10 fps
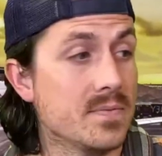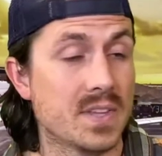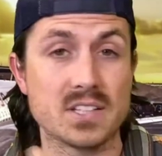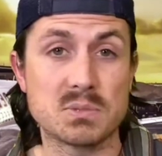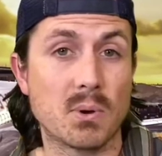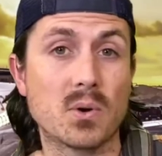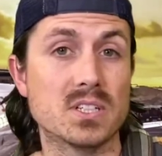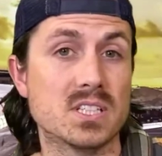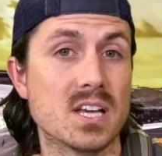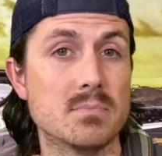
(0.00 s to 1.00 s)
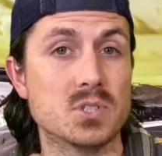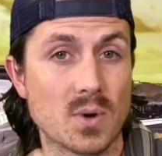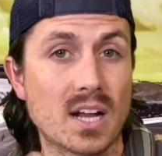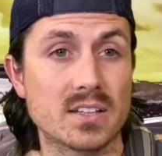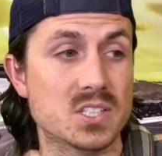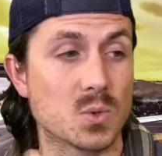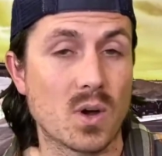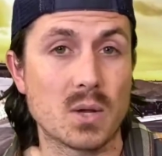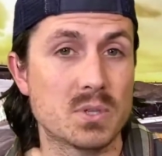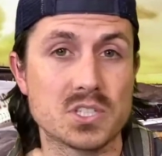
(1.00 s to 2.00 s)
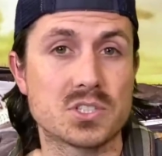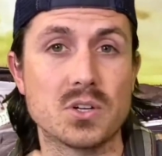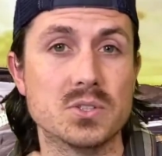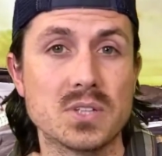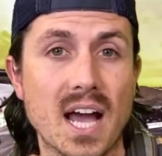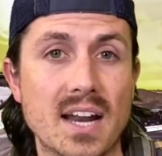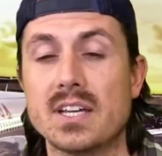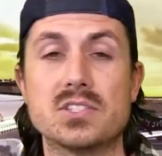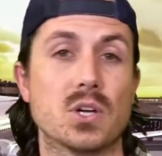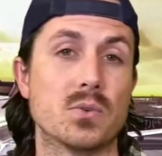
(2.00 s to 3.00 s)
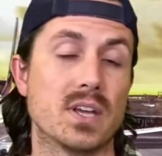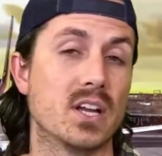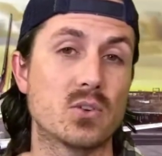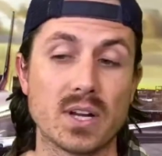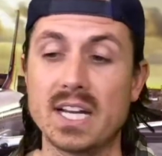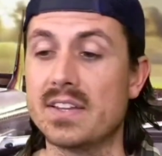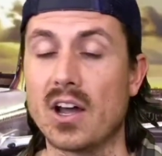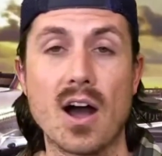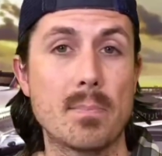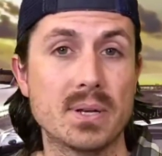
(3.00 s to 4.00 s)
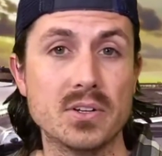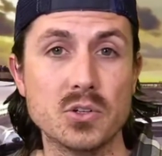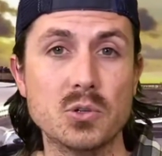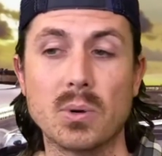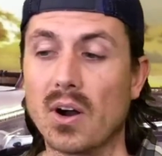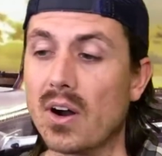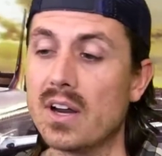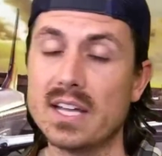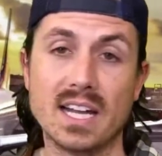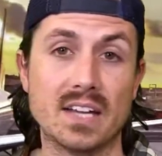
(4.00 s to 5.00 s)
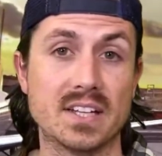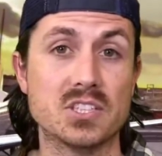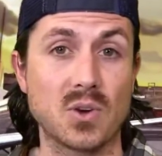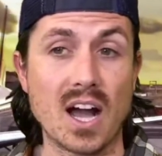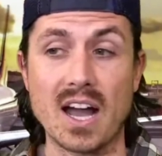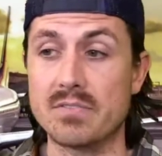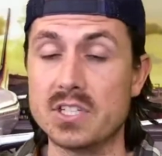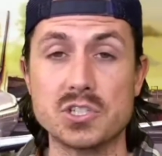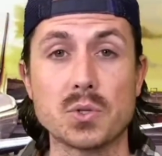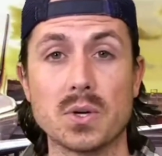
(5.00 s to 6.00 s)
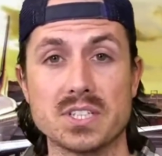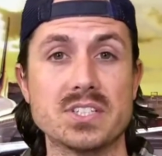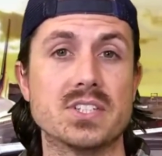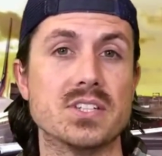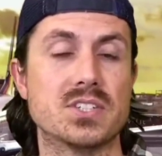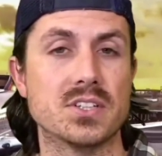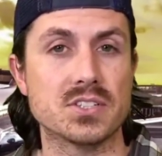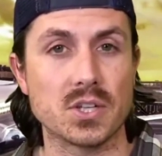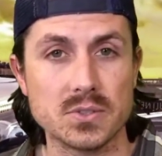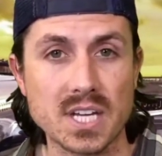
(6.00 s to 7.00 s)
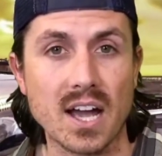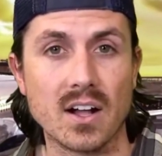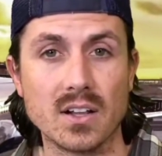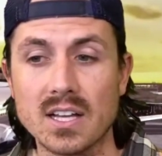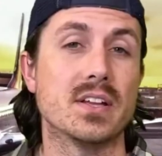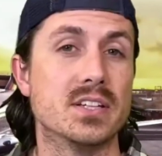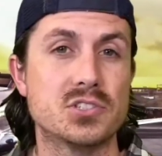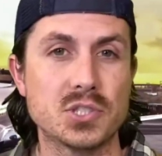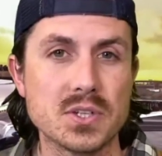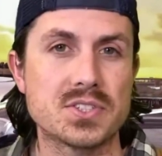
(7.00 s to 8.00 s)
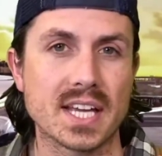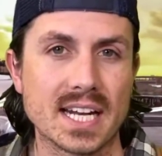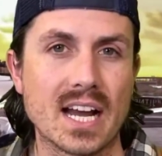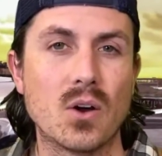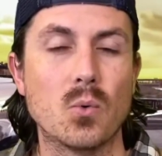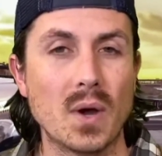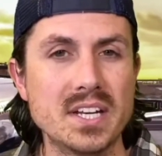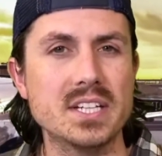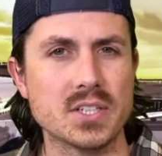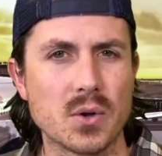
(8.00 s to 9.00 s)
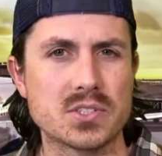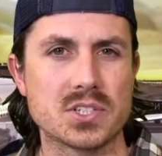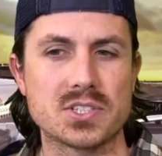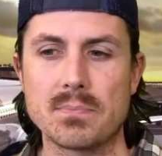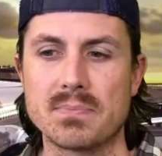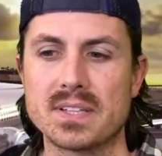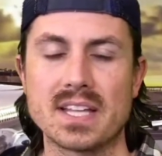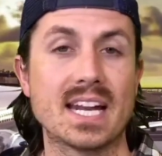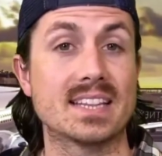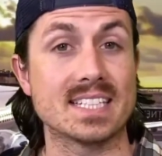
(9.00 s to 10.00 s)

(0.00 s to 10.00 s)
and spoken to them directly. So why don't we just go do that? And so they agree, they hop in an Uber and they drive the short distance to this hotel. And as soon as they get out, Wendy notices something that at the